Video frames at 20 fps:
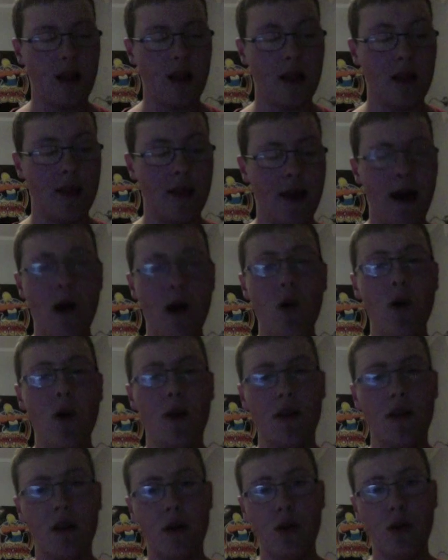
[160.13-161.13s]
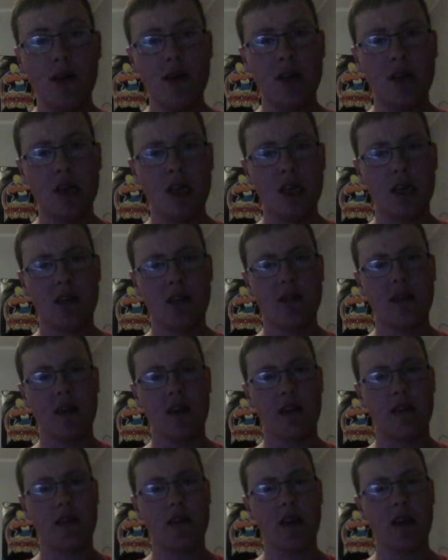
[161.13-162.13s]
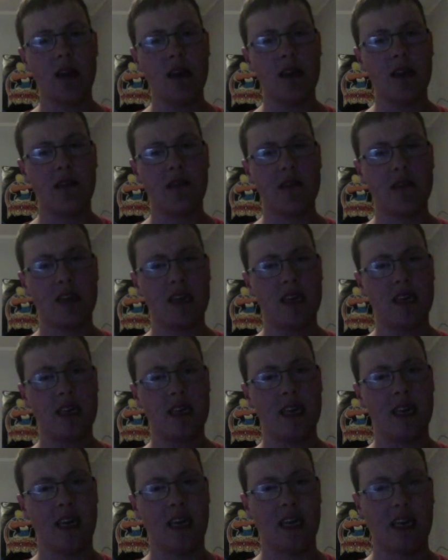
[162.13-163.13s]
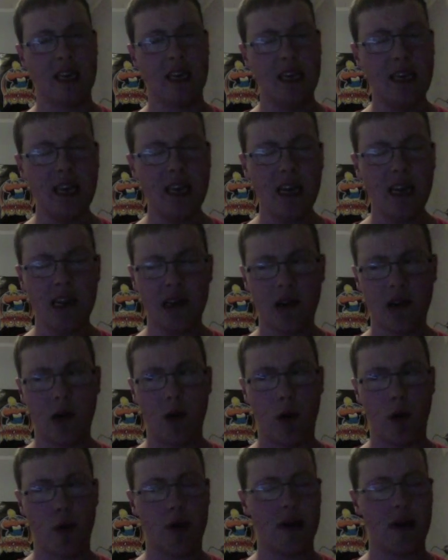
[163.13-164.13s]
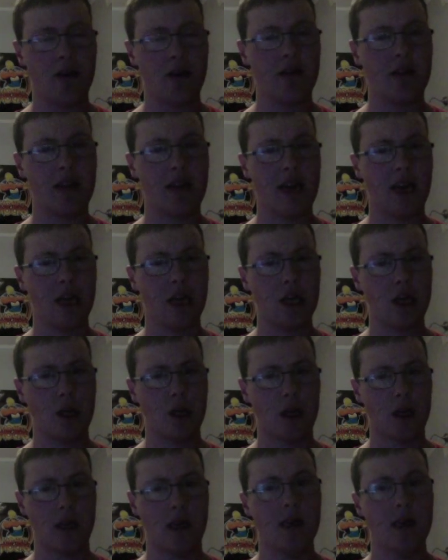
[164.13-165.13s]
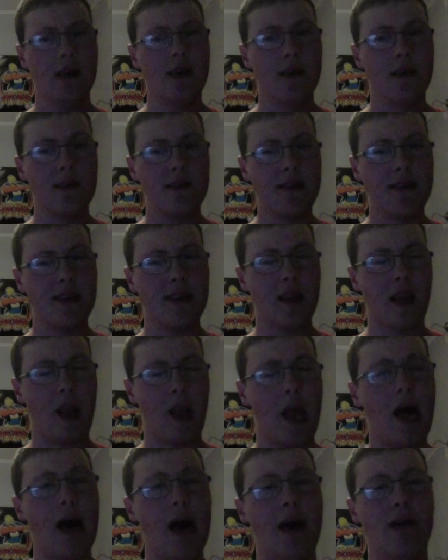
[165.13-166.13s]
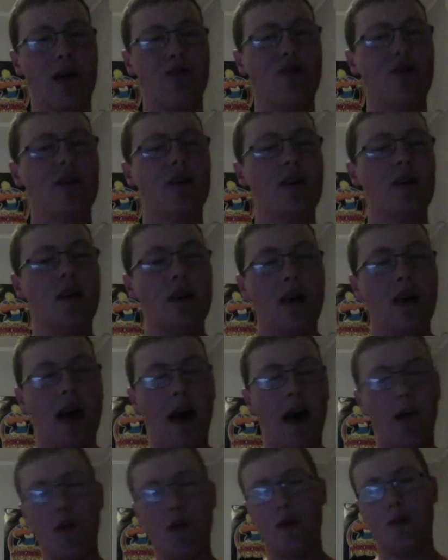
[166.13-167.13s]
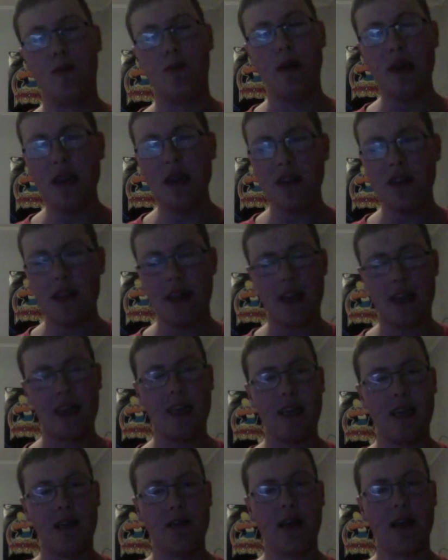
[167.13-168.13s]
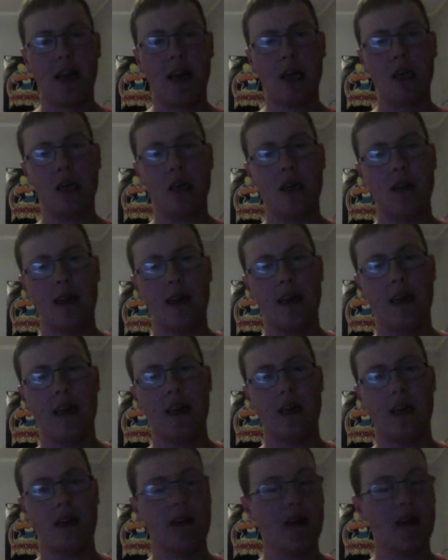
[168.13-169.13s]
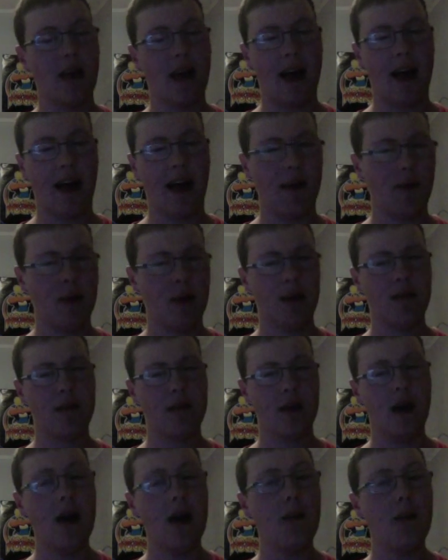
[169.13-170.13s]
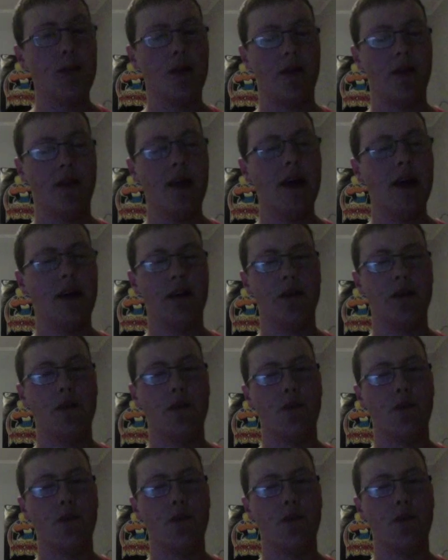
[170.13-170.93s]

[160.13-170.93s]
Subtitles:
now the question just is the king dead, or is he actually still alive? I would bet that he is actually, I mean, he's gotta be dead.